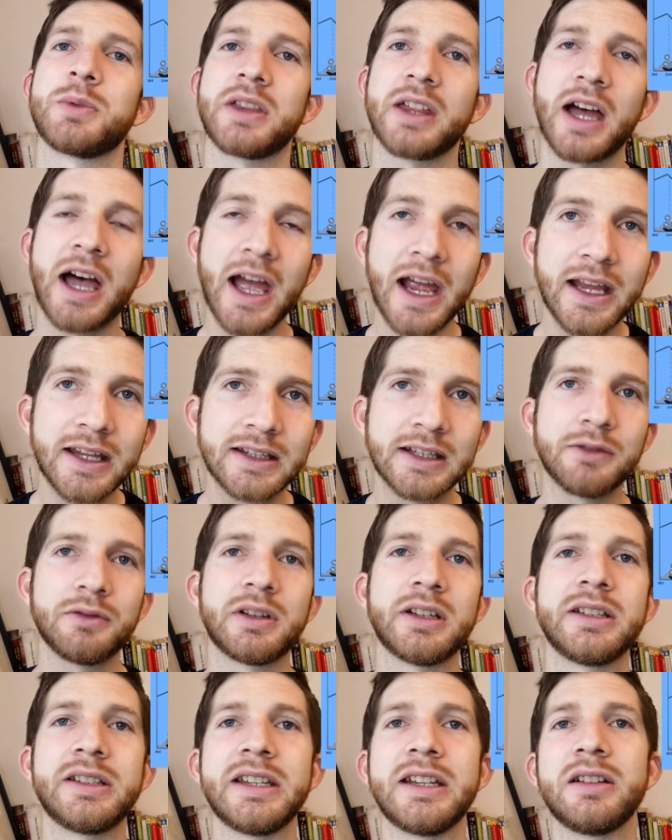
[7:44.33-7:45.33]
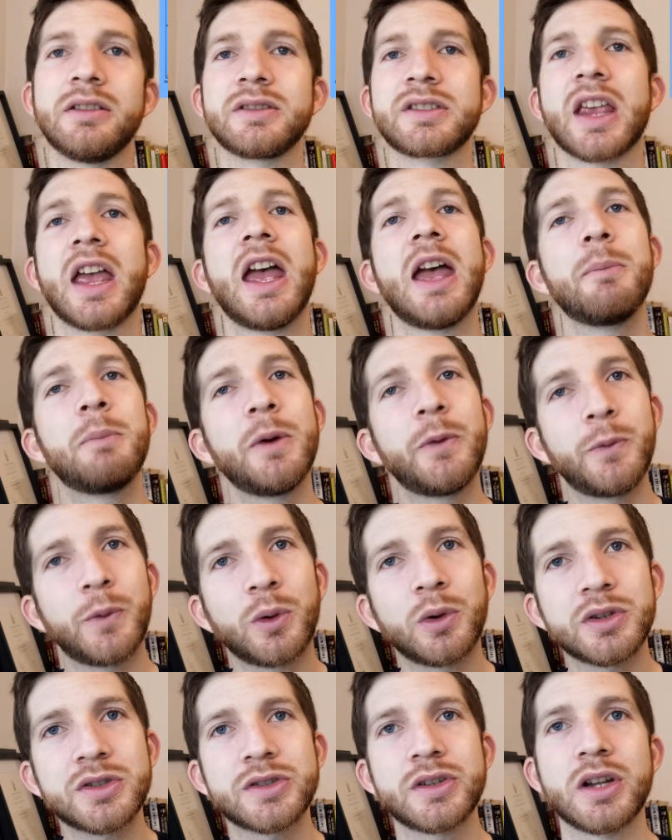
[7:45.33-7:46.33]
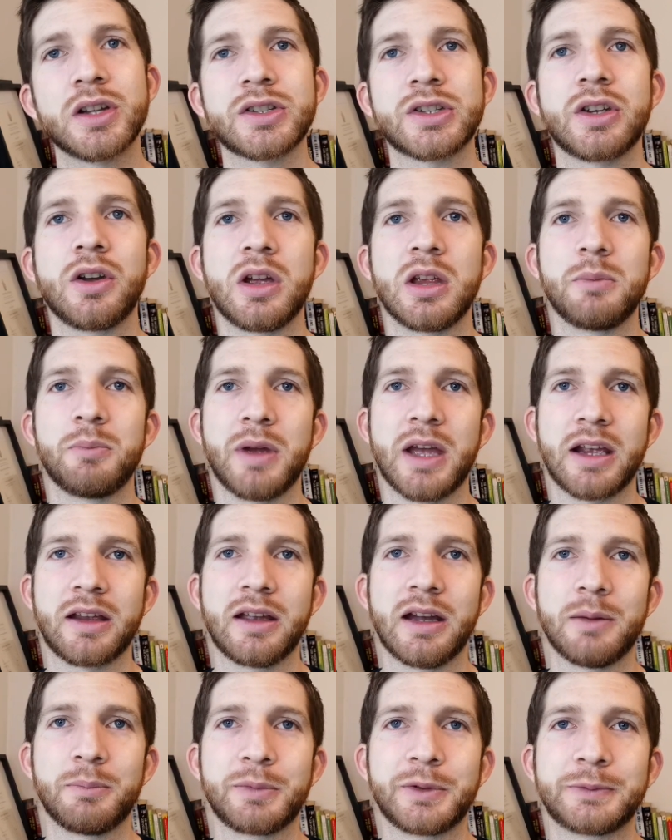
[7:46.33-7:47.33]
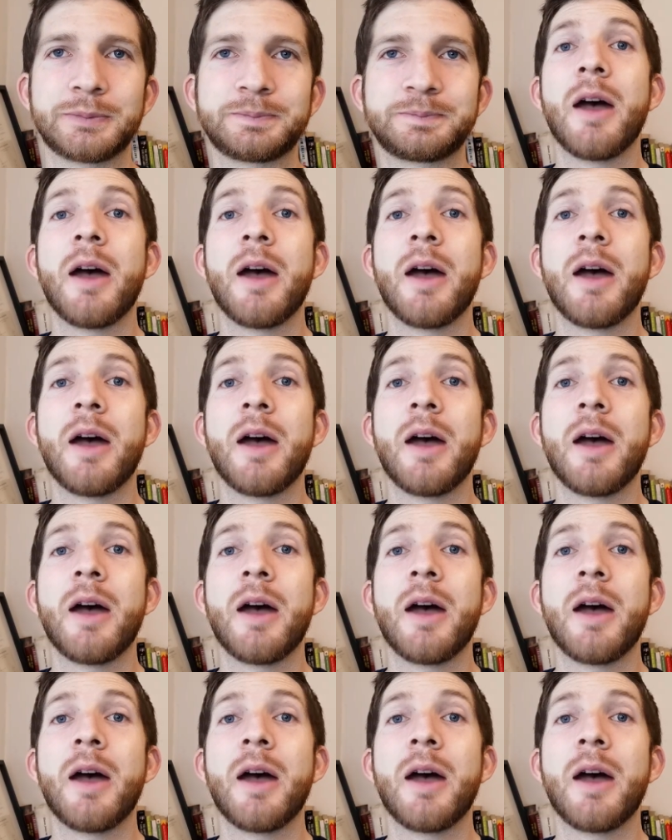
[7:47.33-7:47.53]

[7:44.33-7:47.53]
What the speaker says: with higher dividend yields before it starts going back up.